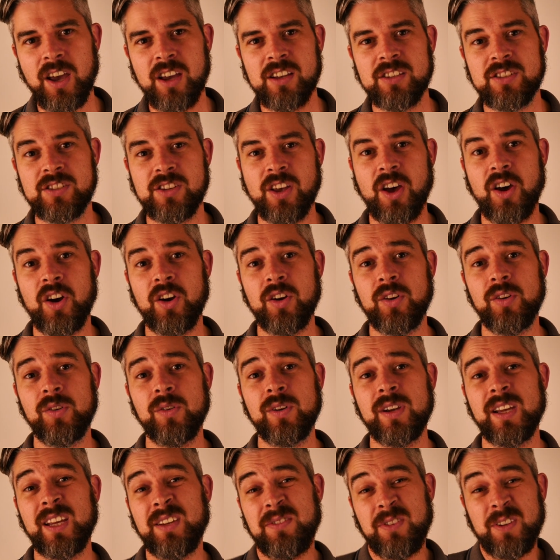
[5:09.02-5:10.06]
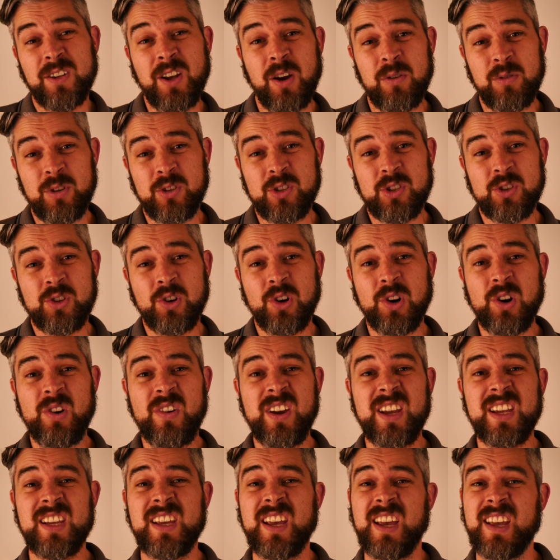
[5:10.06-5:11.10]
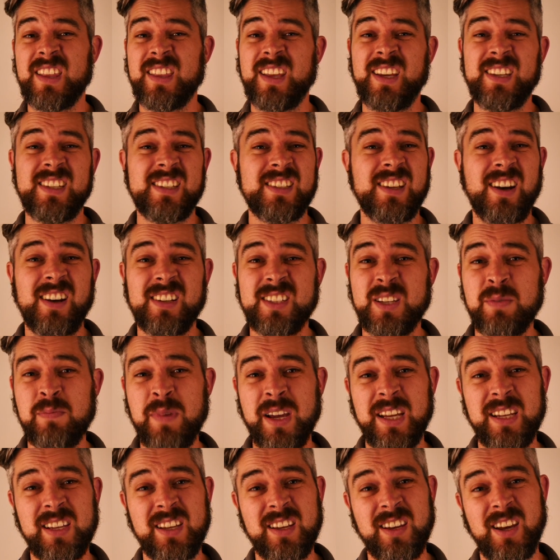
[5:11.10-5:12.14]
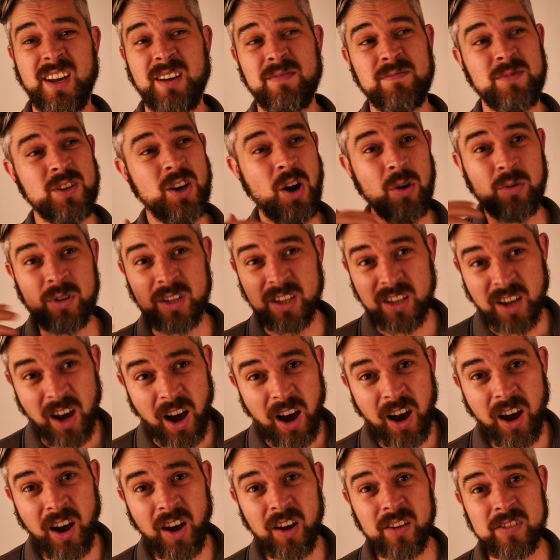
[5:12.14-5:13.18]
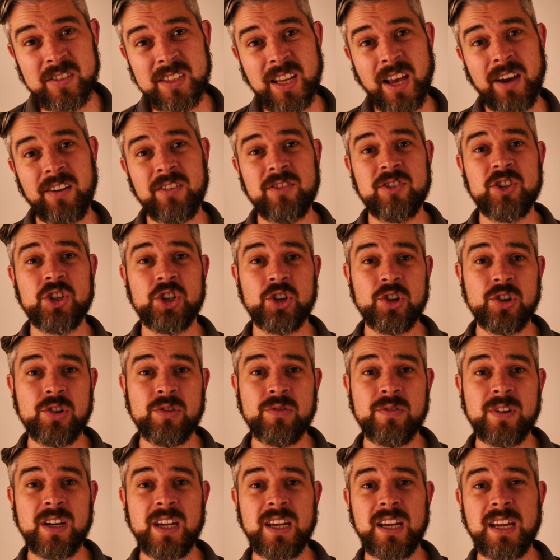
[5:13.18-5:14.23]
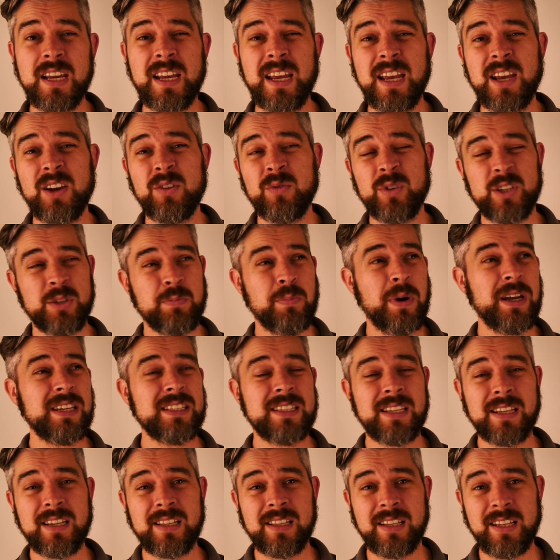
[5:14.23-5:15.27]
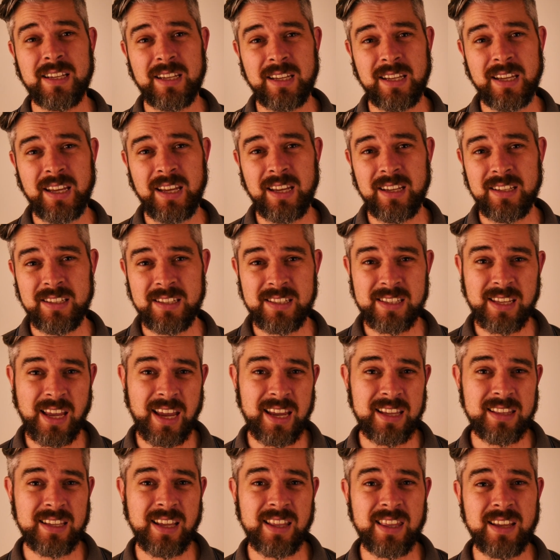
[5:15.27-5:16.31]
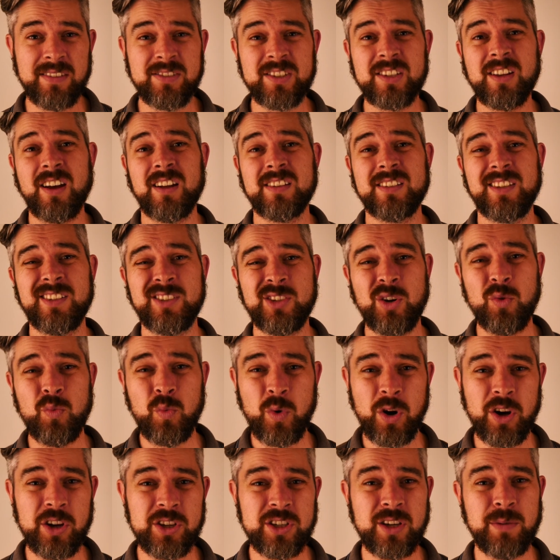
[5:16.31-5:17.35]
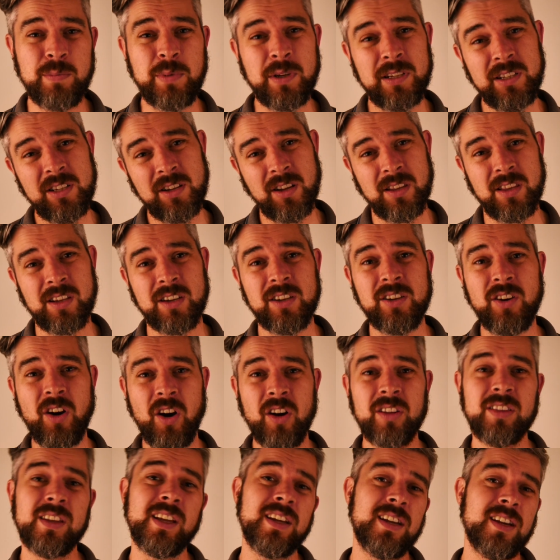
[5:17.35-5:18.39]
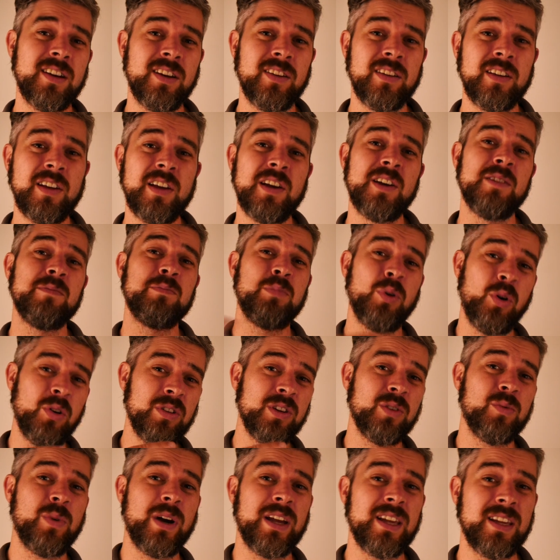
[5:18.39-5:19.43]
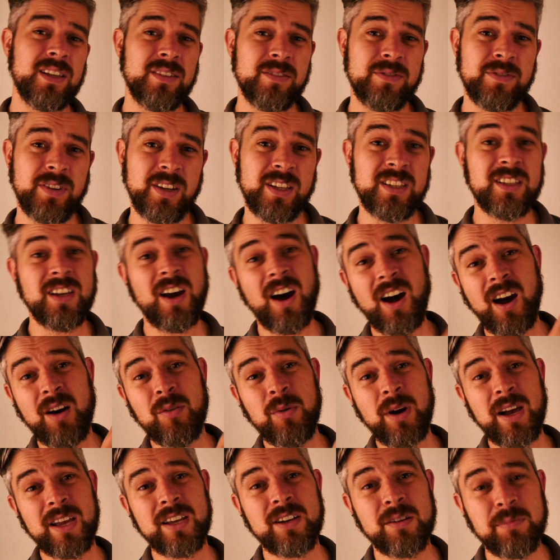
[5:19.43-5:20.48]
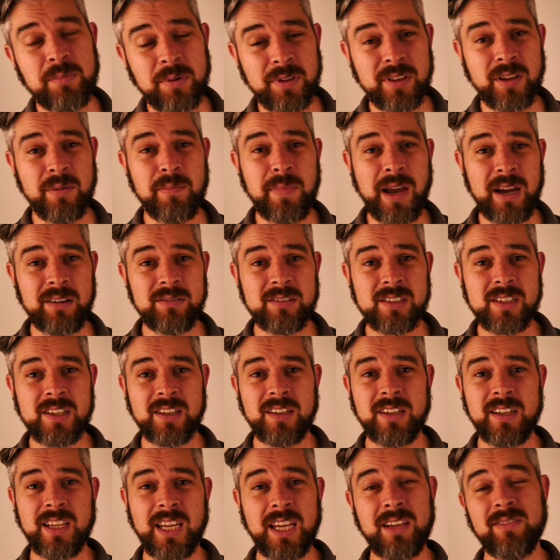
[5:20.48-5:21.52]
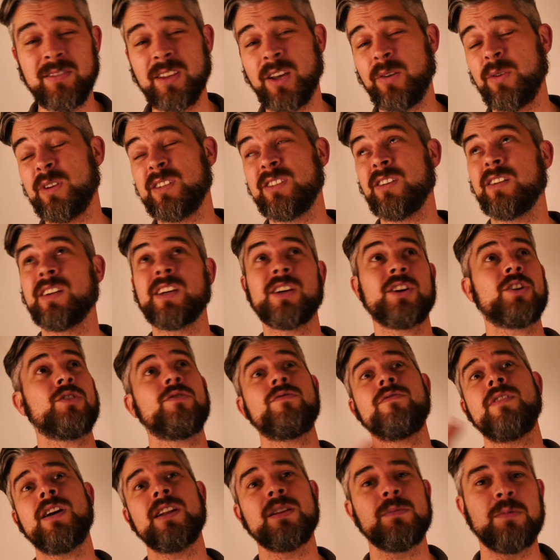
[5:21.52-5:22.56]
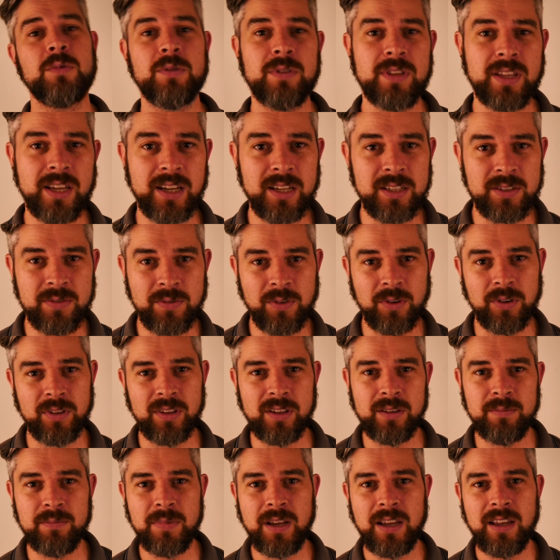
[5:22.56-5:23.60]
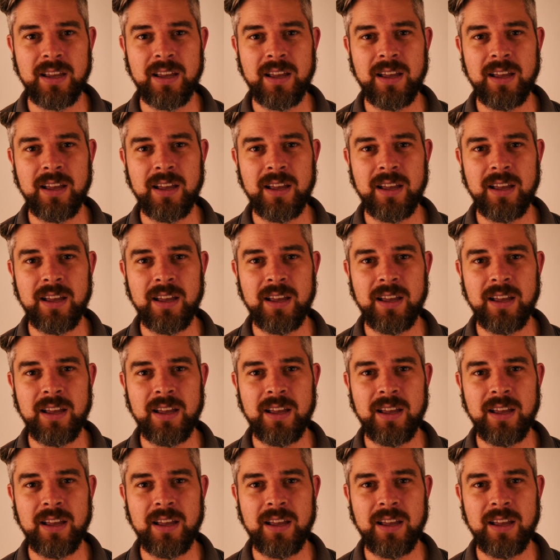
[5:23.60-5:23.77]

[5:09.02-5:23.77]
So, if you know this story, they start to make um, golden calves out of jewelry, which basically is saying that they've started to worship another god. They got bored of waiting for Yahweh up on the mountain, even though we've done incredible things for them.